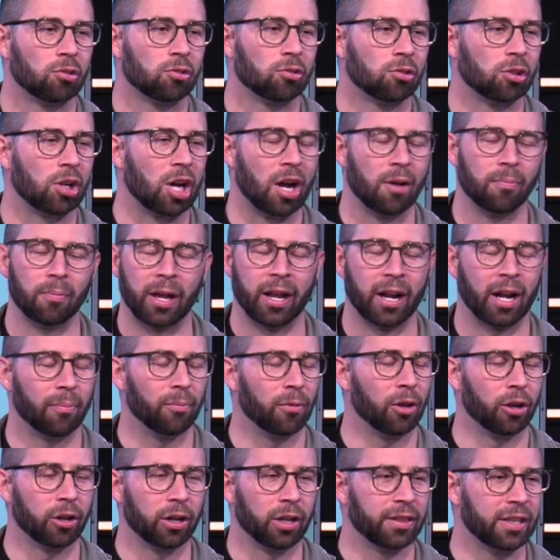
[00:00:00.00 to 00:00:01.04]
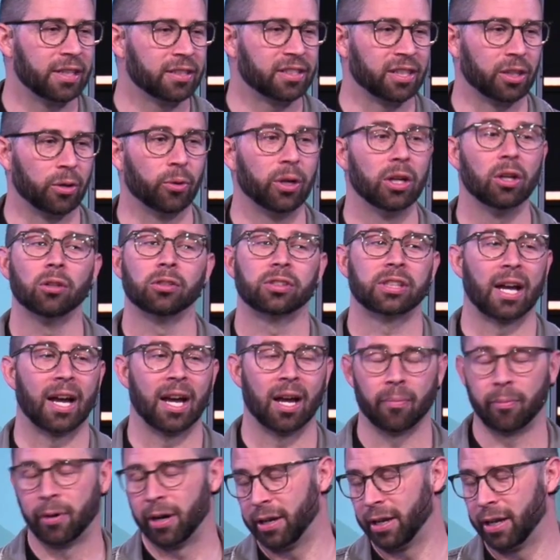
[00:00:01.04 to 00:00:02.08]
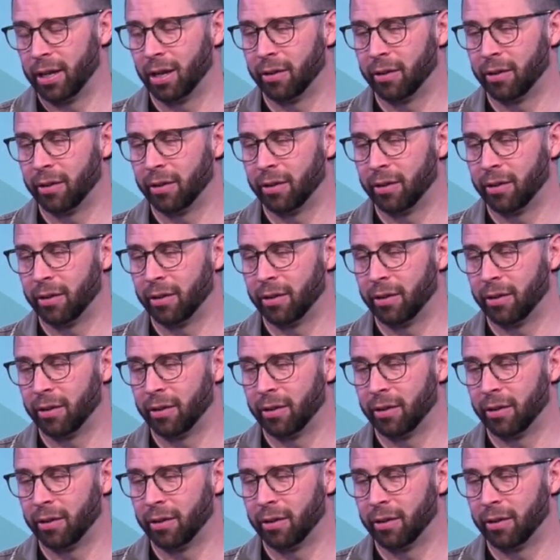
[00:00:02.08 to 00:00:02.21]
Man, I'm learning this in real time right now.